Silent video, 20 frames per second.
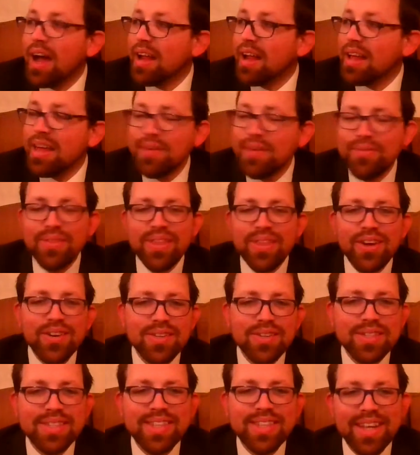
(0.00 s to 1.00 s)
if they're
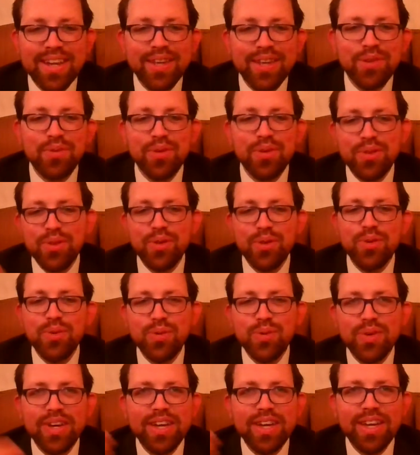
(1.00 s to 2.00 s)
sitting with
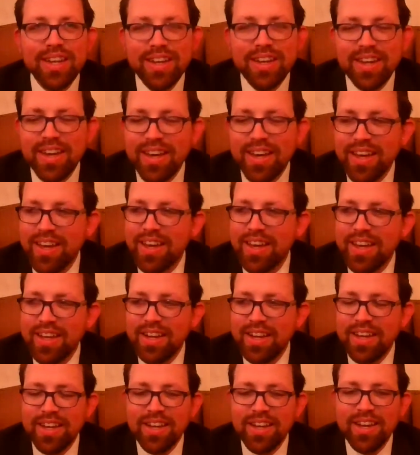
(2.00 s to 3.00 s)
you in
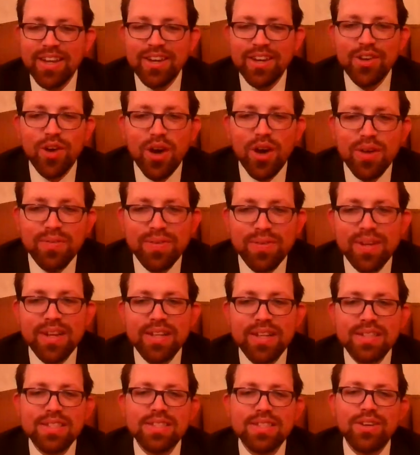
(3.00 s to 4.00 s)

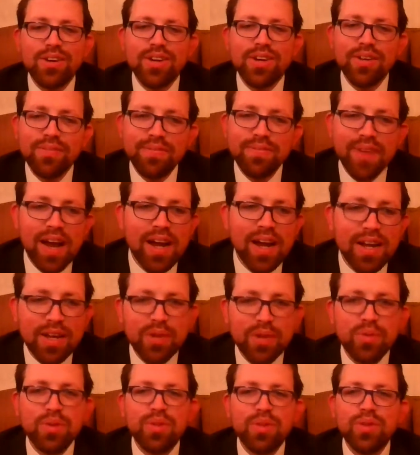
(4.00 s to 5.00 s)
confidence, they're confiding
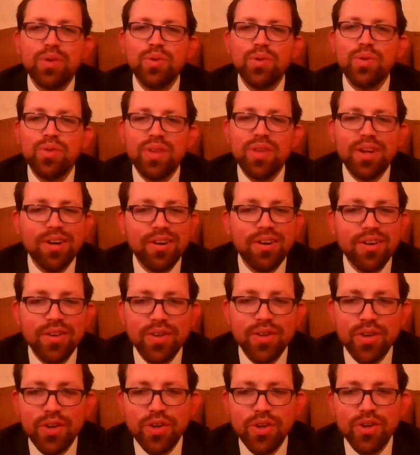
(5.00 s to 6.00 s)
with you,
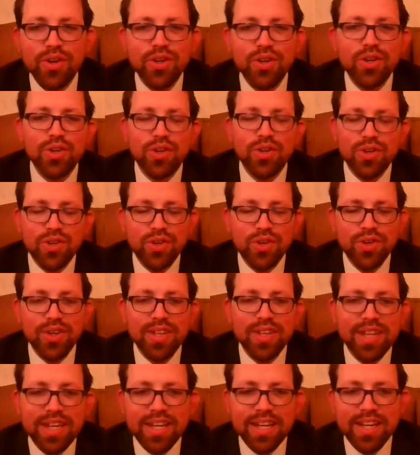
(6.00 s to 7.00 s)
you're
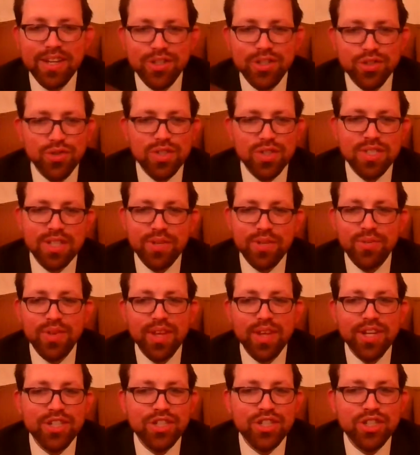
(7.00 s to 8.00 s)
leading a trusting
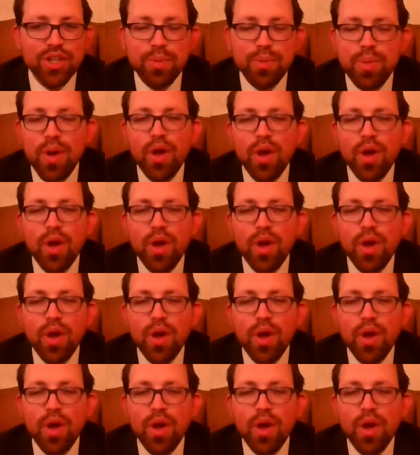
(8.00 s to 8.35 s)
relationship.